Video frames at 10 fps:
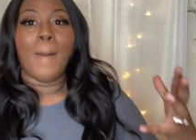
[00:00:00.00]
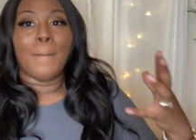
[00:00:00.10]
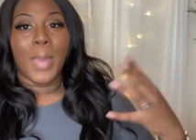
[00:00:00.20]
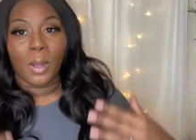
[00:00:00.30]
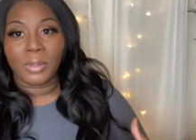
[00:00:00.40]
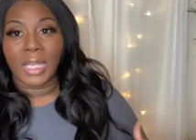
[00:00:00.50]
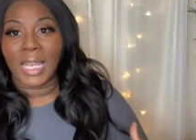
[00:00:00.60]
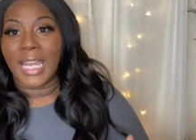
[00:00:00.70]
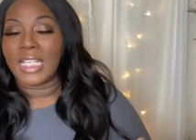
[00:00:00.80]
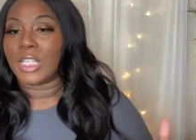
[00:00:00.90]
melt the
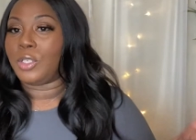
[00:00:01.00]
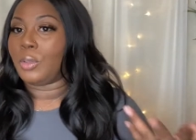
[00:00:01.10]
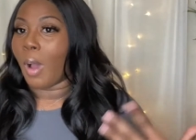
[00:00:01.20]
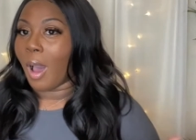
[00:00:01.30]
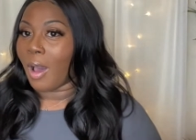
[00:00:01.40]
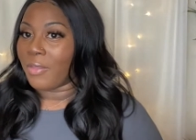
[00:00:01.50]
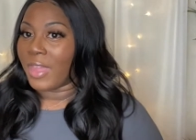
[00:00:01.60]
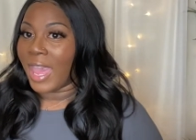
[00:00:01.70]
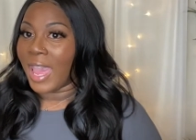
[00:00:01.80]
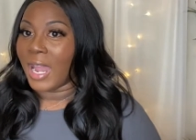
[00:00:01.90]
lace and do all
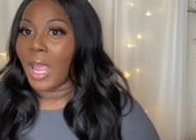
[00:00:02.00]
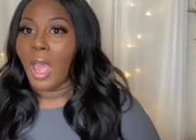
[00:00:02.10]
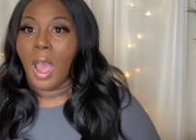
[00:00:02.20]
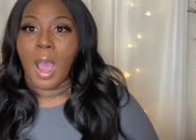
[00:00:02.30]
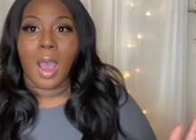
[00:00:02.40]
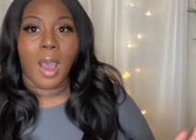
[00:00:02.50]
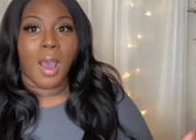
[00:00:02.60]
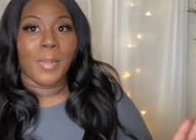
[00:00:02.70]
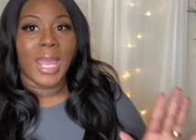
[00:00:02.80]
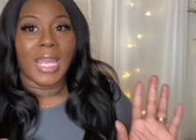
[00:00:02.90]
that,
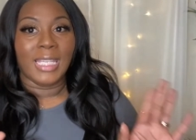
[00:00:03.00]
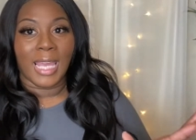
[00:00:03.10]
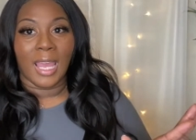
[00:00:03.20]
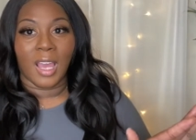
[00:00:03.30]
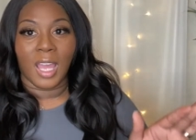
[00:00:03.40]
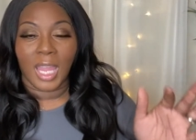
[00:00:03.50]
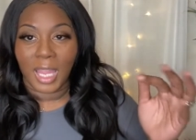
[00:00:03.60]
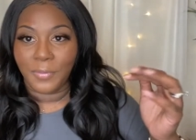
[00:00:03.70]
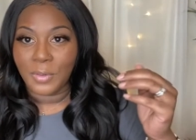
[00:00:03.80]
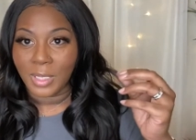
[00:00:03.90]
um, yeah,
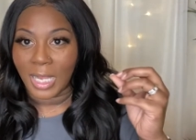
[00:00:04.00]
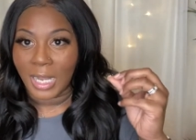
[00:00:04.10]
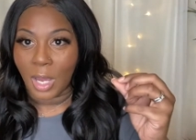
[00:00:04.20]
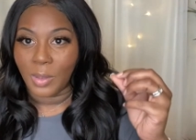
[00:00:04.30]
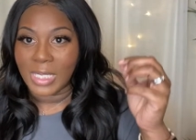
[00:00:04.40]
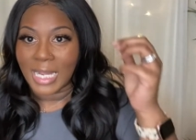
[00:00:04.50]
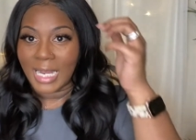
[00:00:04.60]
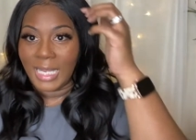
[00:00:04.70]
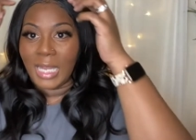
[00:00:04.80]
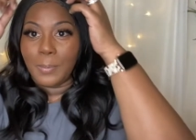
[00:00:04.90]
if you can notice, I
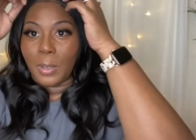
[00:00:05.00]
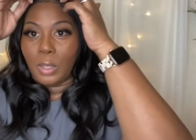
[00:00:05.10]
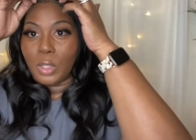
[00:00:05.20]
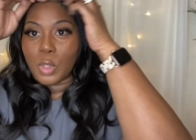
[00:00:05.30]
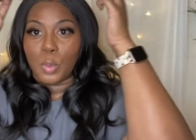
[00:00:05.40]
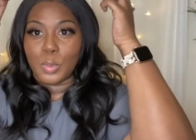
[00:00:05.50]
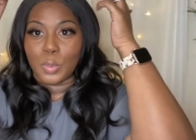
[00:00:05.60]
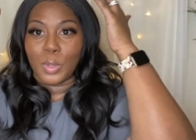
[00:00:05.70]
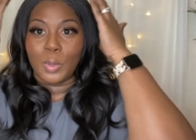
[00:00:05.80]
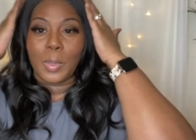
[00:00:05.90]
did put a little swoop
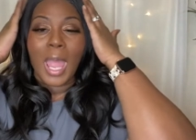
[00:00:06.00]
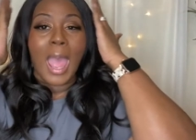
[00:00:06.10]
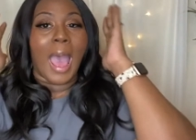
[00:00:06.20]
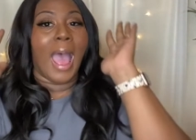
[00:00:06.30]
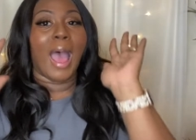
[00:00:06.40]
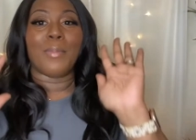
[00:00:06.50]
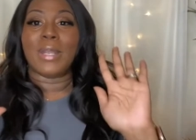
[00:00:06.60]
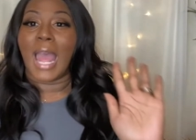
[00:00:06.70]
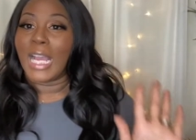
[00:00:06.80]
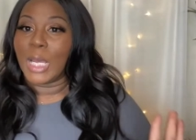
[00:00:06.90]
swoop. I am
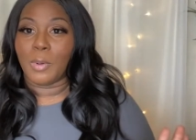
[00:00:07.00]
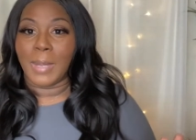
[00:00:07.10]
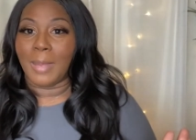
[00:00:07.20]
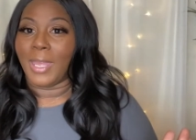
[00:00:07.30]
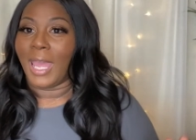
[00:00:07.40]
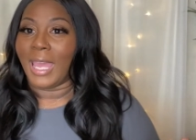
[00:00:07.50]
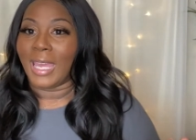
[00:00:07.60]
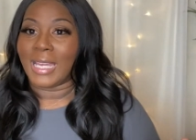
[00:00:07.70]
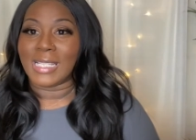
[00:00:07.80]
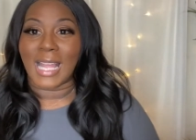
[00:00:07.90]
not good with baby
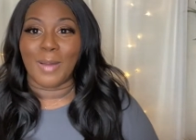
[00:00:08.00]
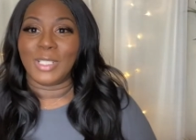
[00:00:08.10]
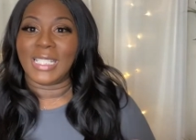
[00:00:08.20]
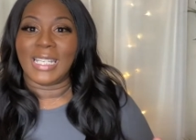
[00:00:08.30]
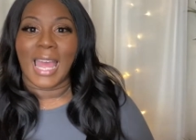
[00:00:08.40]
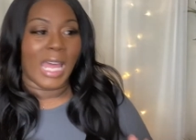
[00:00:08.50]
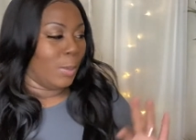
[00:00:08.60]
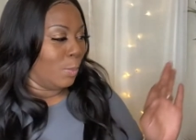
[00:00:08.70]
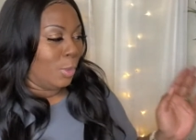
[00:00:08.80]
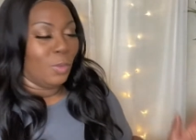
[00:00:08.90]
hairs. I'm just not
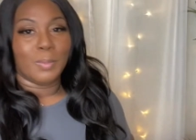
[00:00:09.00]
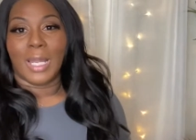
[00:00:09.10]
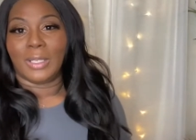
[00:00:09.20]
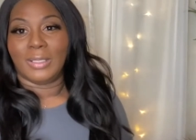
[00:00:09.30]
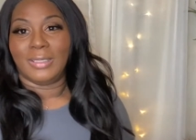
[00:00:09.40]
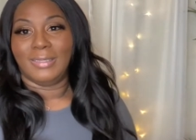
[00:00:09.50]
going to move my butt.